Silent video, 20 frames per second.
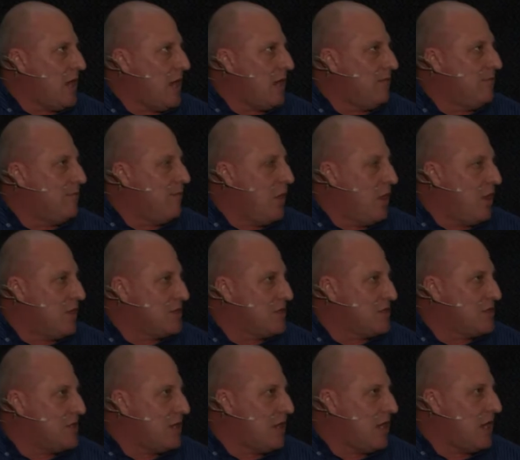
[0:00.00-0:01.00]

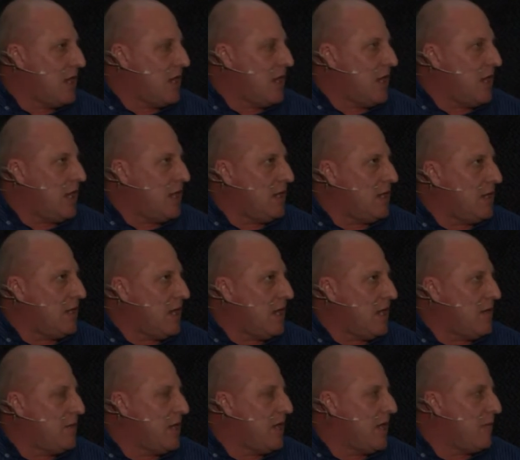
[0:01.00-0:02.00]
advanced and
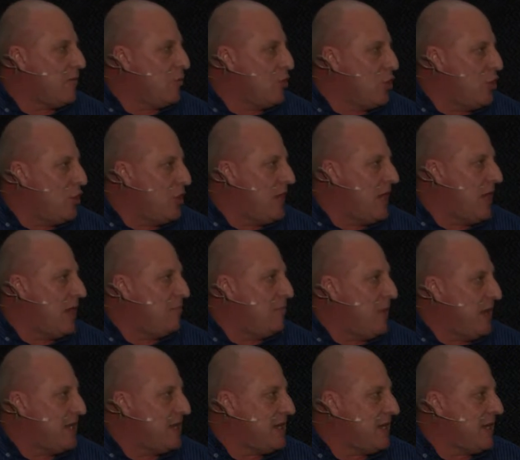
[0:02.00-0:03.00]
become good and
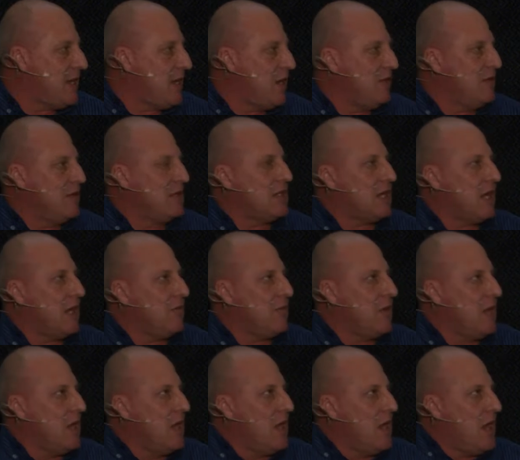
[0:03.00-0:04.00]
better over time.
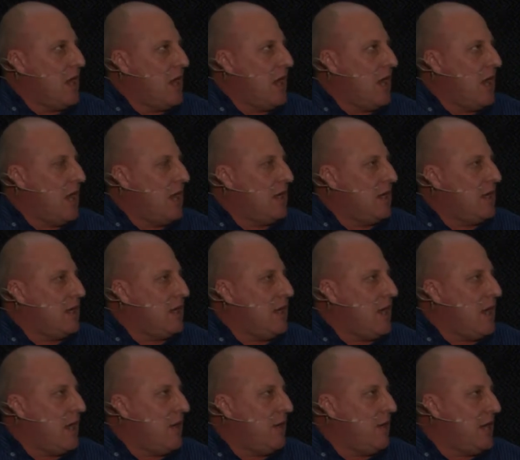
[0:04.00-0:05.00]
And
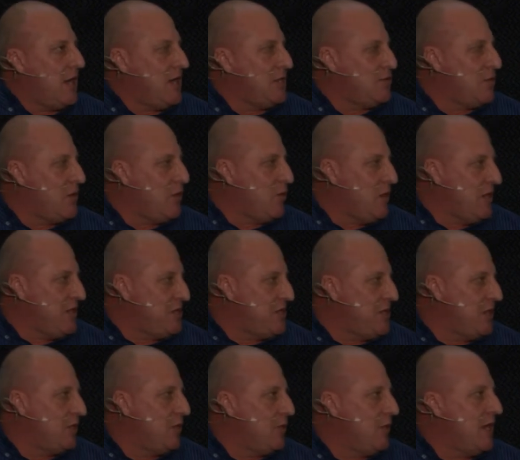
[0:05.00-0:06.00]
nowadays, when we
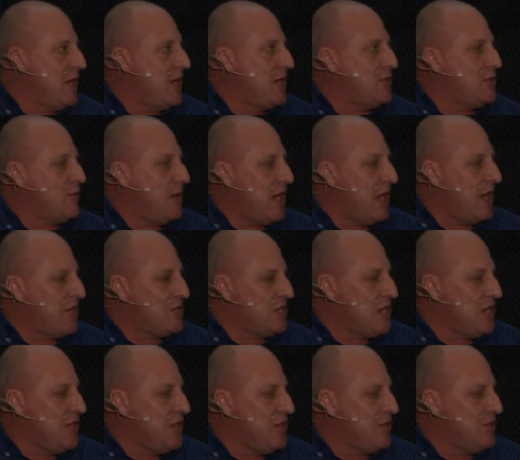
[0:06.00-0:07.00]
seal the windows, we
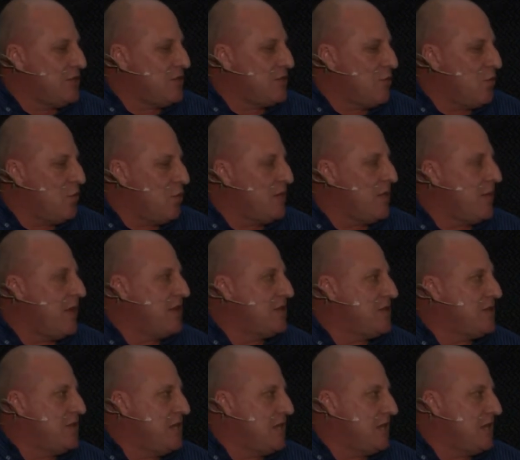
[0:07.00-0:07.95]
actually use water-based